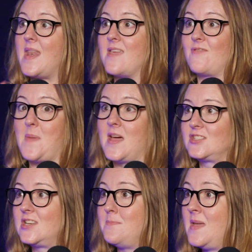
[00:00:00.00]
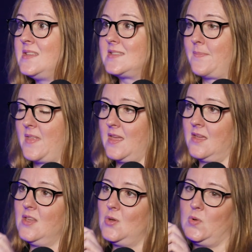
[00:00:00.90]
How many of them actually mean
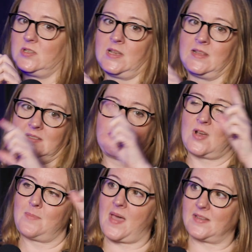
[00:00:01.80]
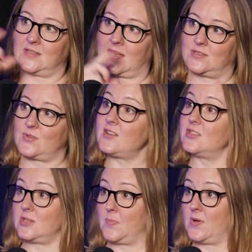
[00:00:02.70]
something? Which links straight back to that
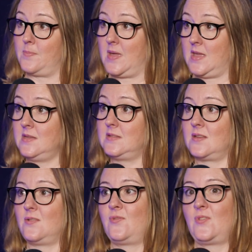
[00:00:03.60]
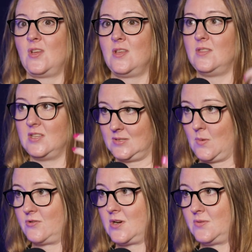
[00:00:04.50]
strategy point piece of this is
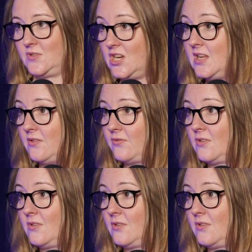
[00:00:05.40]
what we're trying to achieve.